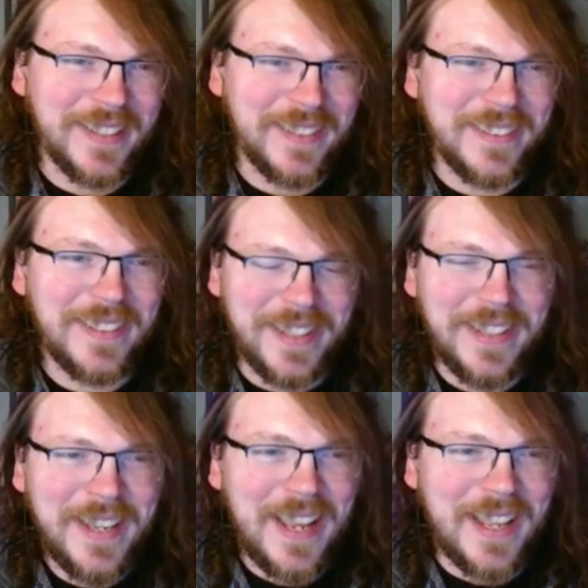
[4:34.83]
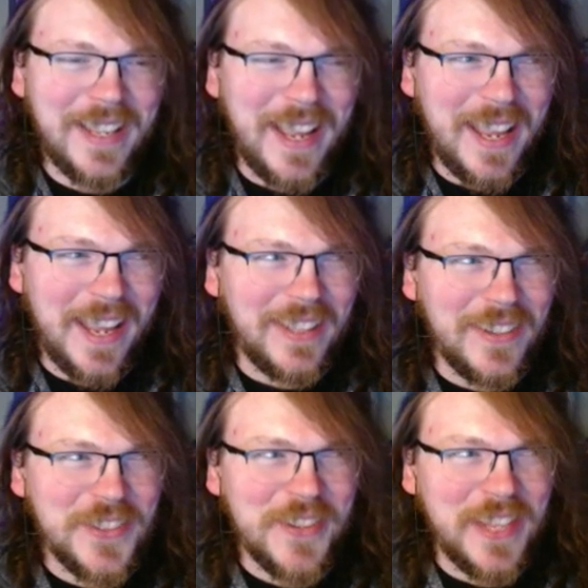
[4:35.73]
yeah, I
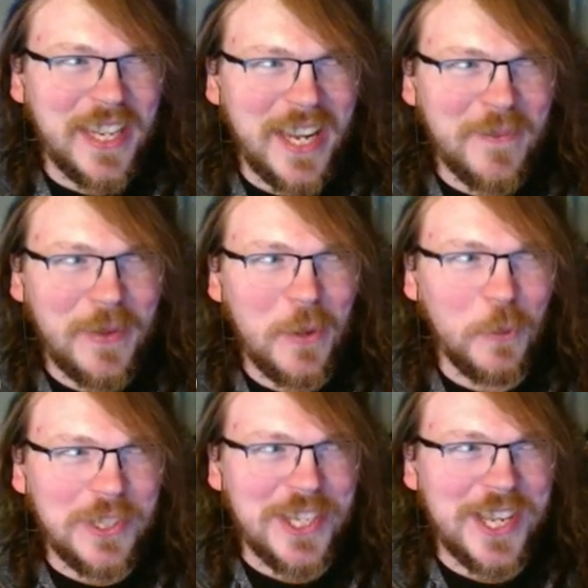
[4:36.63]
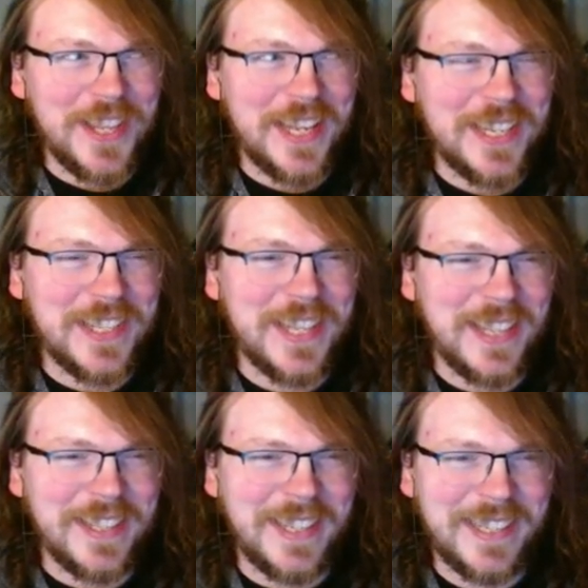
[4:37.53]
love Symphony of the Night, but I will say that
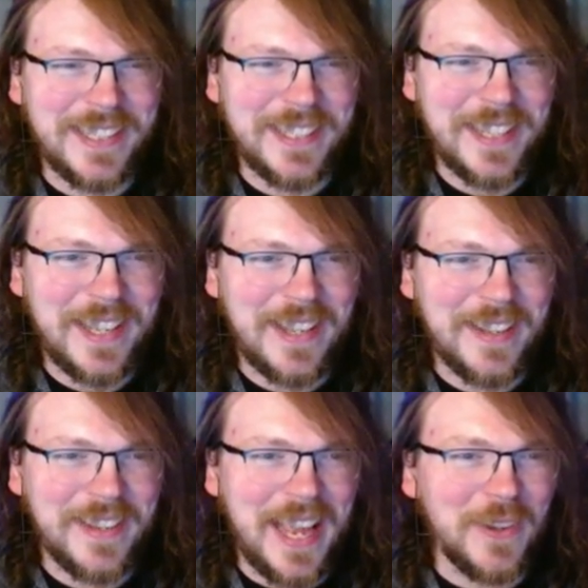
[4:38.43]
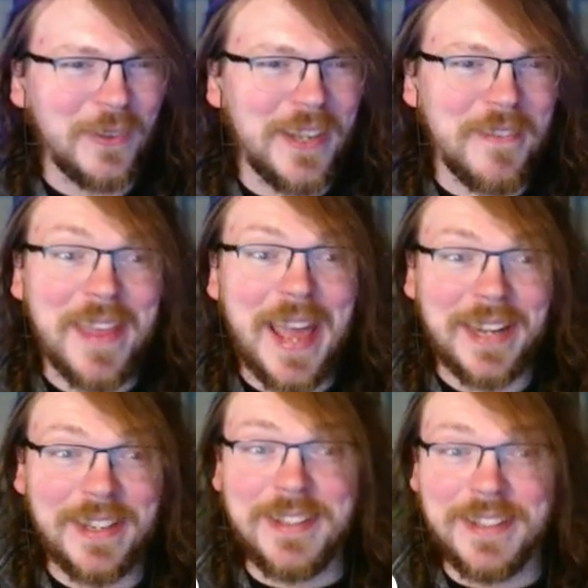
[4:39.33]
I don't love
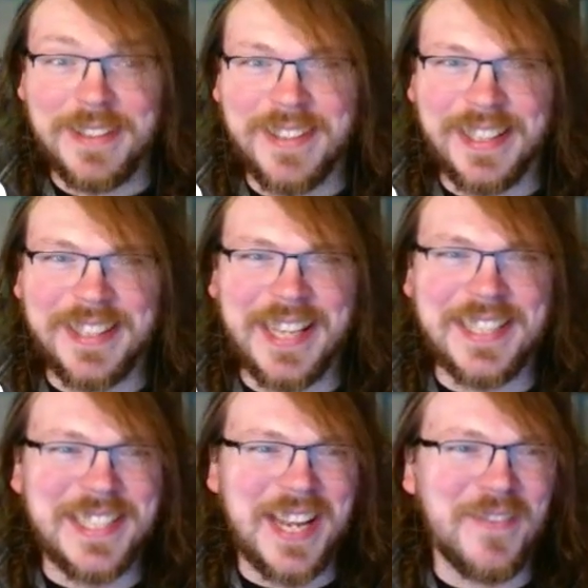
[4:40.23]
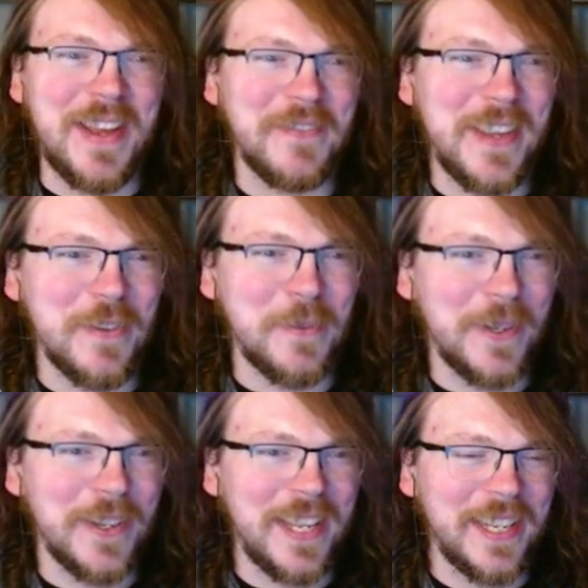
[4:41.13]
that. Like that is not my favorite
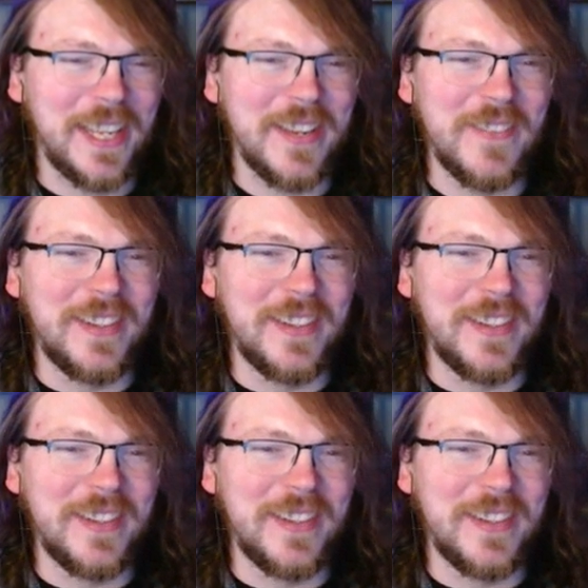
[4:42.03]
part of that game.